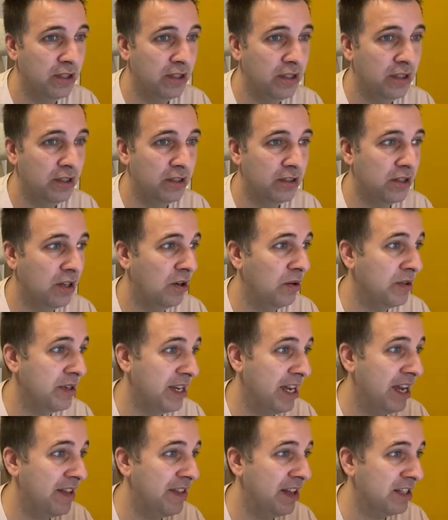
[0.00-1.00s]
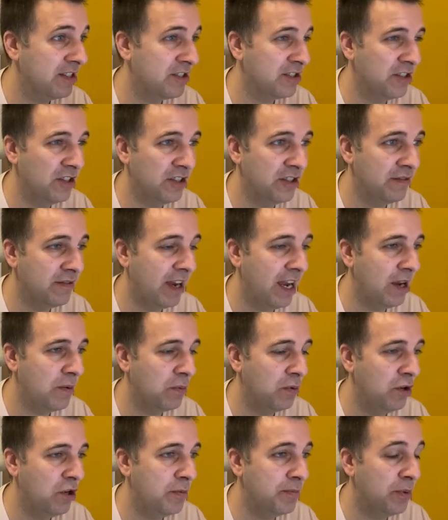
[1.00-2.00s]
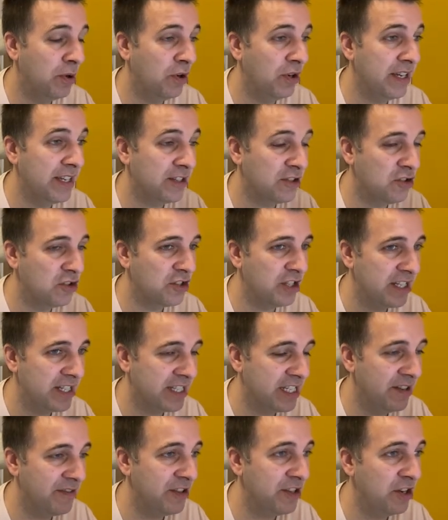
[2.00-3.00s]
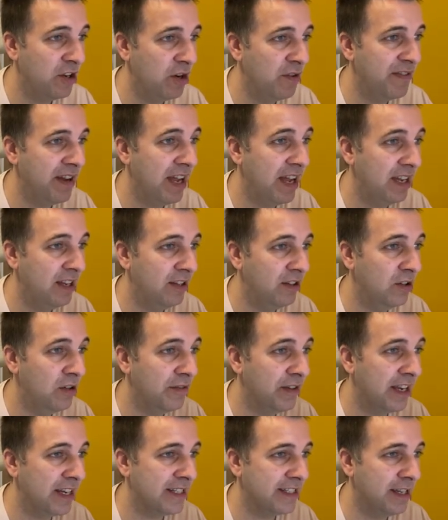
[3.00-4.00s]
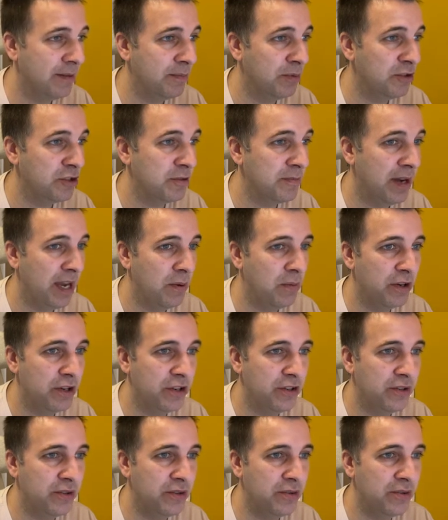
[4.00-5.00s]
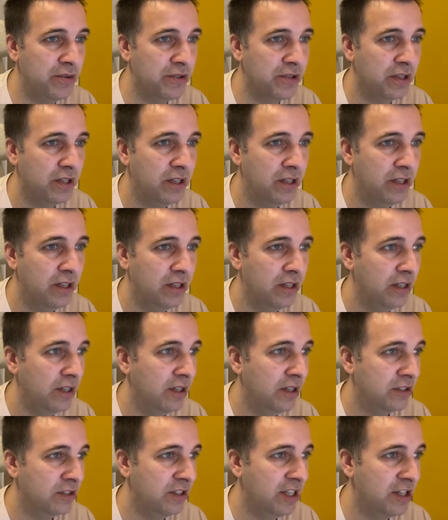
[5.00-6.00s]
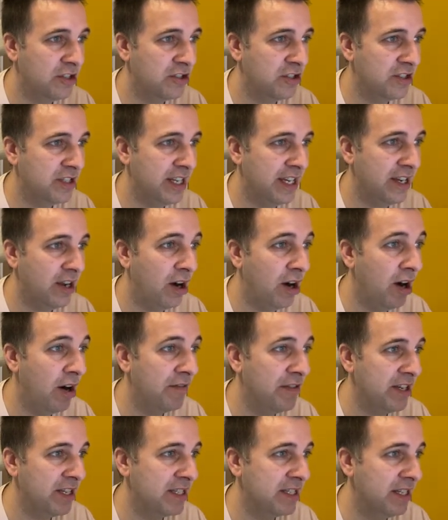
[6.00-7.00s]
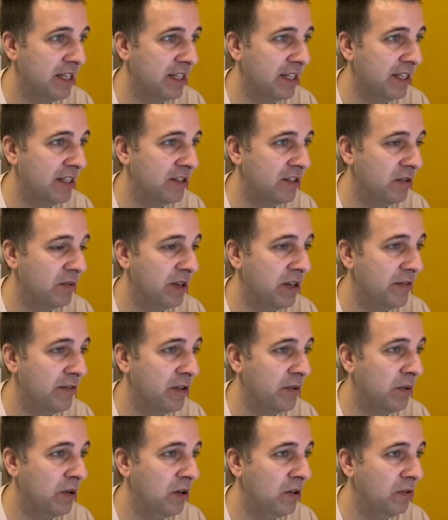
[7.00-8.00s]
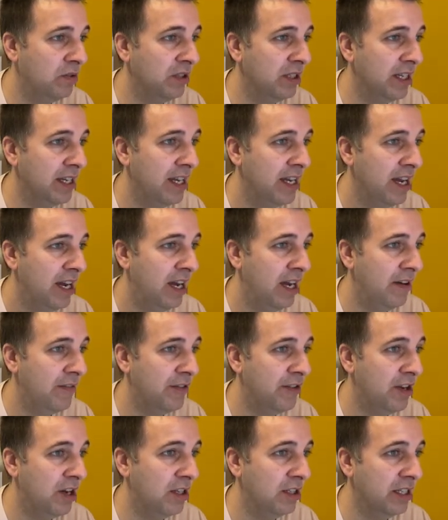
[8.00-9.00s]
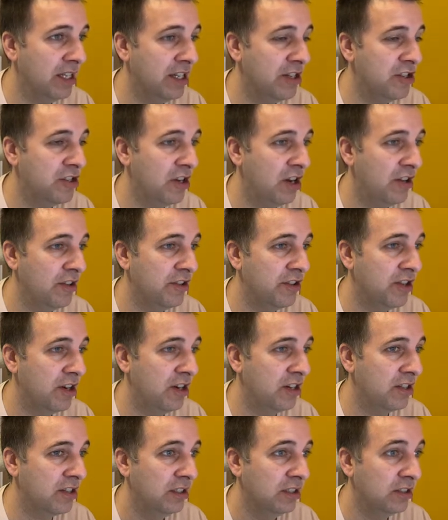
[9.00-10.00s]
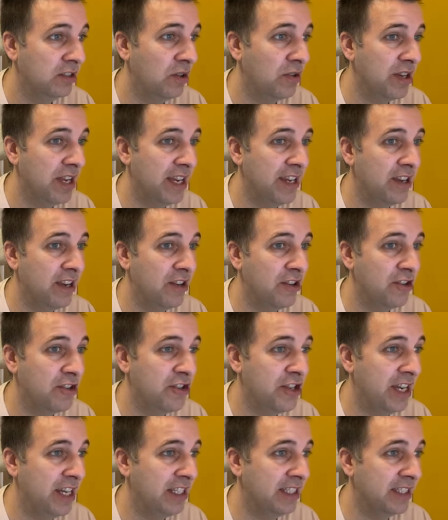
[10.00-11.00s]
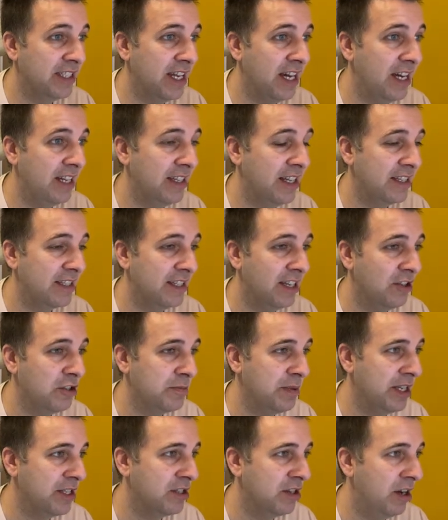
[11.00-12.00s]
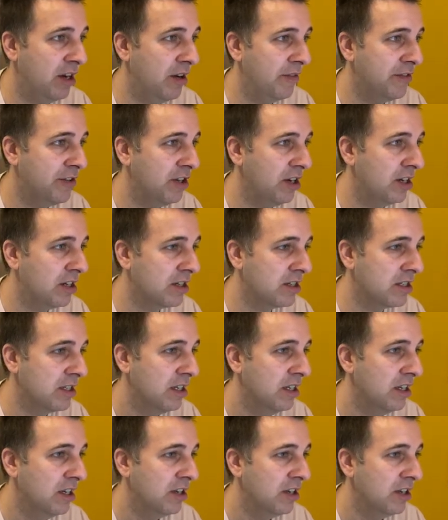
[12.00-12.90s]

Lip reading: So yeah, that's still the right word, but it's good that it's giving you other examples you might want to use. So that should say of its saying. So if you only have knowledge on dogs, so yeah, you could change that. That sounds better, of dogs.